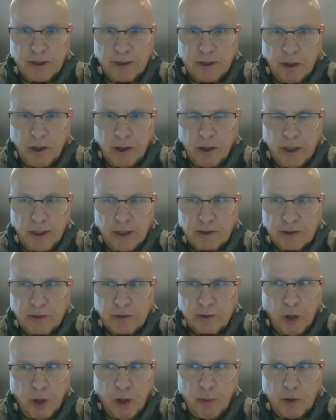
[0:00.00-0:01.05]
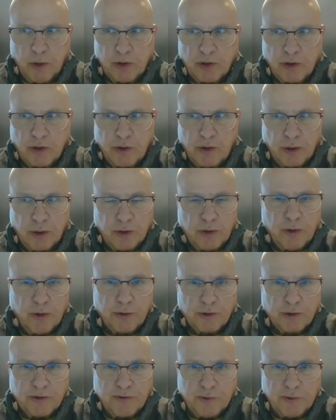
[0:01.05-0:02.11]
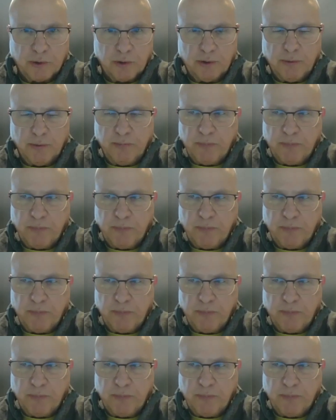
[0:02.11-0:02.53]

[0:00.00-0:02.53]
it's almost 2/3 full.